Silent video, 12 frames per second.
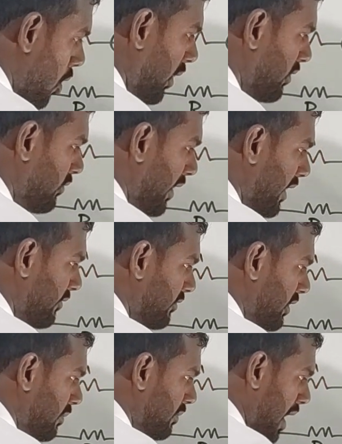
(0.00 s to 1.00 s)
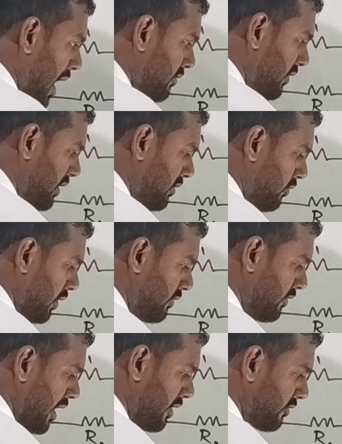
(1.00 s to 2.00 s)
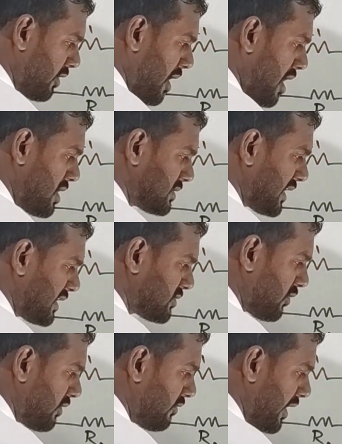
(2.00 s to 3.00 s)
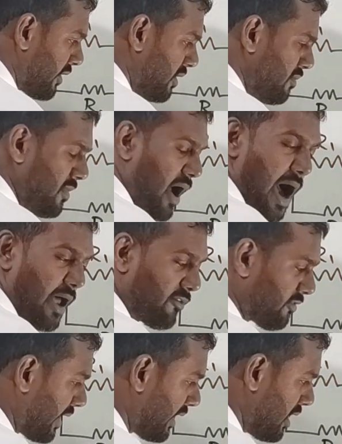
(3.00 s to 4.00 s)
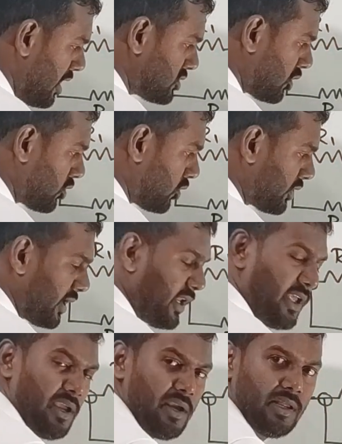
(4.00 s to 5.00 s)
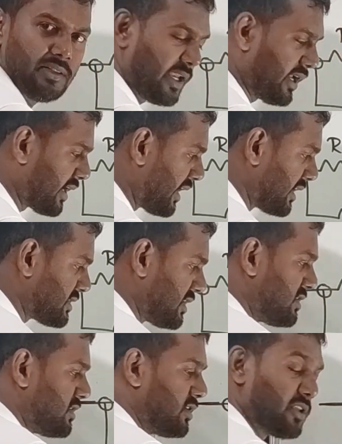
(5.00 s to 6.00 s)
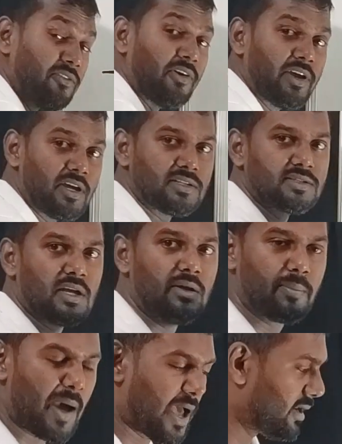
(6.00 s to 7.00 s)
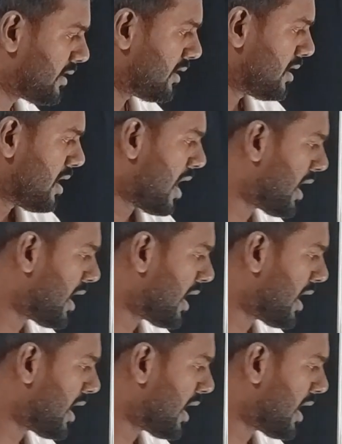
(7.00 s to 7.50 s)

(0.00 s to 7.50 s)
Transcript: one wire from R1, one wire from R6, one wire from R5. So totally three wires parallel.